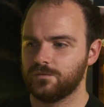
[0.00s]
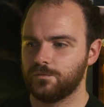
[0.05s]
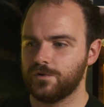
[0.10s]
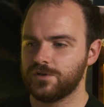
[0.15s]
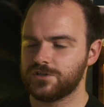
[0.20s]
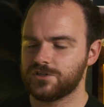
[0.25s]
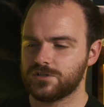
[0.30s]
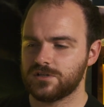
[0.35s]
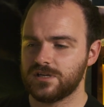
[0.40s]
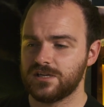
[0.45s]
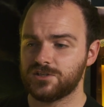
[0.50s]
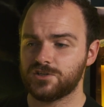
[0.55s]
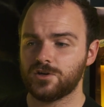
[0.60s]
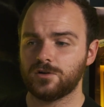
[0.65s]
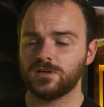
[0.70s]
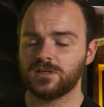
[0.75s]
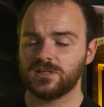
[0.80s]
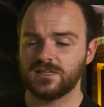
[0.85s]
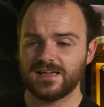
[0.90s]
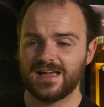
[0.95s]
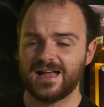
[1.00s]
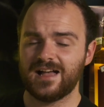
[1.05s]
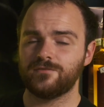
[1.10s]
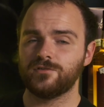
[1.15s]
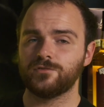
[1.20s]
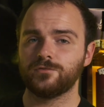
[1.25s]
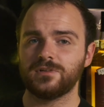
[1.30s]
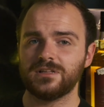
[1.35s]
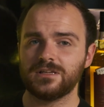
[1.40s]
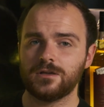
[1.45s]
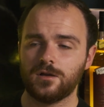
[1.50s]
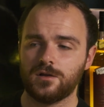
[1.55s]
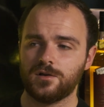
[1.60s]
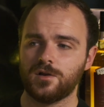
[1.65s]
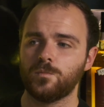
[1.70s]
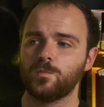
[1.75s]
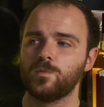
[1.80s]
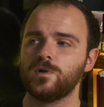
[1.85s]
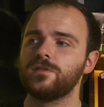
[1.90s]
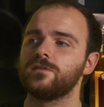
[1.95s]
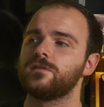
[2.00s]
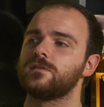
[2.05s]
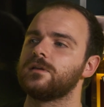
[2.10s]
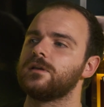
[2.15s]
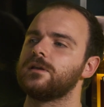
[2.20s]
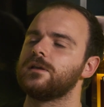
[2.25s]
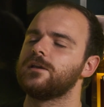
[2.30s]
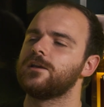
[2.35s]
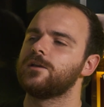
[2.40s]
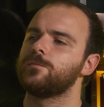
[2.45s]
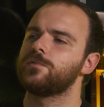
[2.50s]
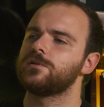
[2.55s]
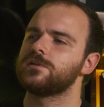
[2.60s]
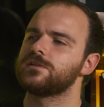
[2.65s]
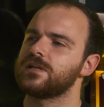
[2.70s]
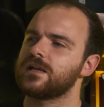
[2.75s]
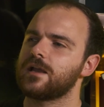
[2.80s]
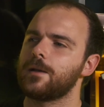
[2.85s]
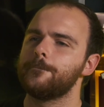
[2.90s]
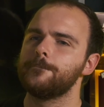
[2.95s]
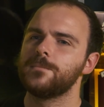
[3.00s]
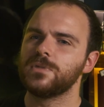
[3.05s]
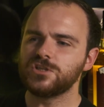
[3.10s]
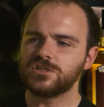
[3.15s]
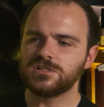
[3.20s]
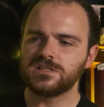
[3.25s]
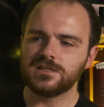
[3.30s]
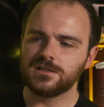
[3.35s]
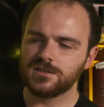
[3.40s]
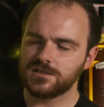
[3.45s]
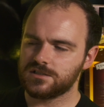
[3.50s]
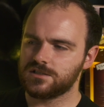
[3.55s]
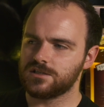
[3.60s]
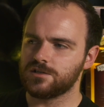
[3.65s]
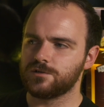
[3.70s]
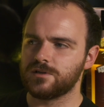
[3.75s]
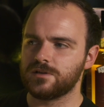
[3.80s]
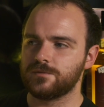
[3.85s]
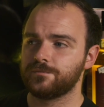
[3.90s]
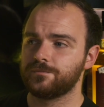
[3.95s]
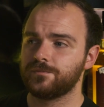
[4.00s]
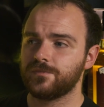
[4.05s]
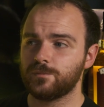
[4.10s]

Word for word: which historically I haven't really gotten on with, but there's like a mustiness to it.